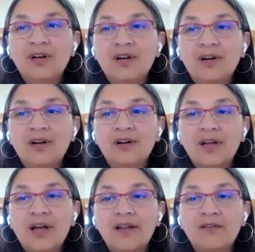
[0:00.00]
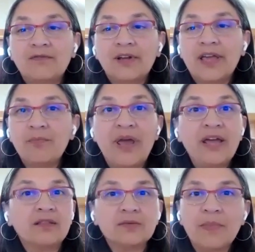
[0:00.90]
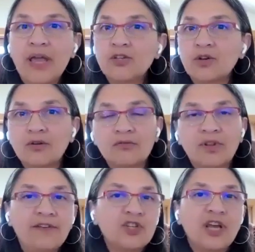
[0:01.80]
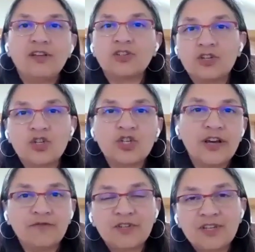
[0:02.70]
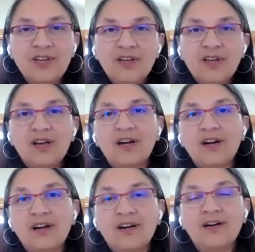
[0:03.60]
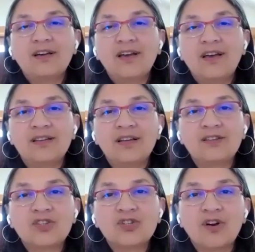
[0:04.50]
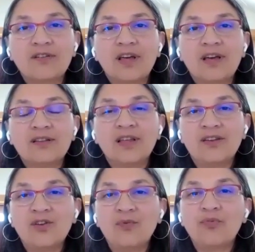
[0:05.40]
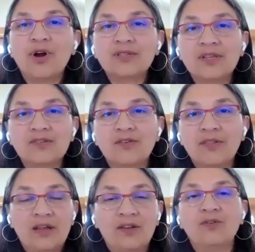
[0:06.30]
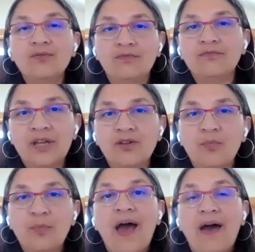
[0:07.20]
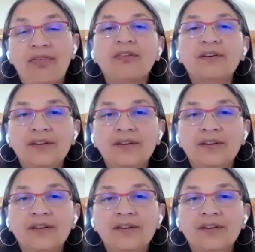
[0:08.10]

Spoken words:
kind of, again, make this major life change and shift, and start that new process, or that new path.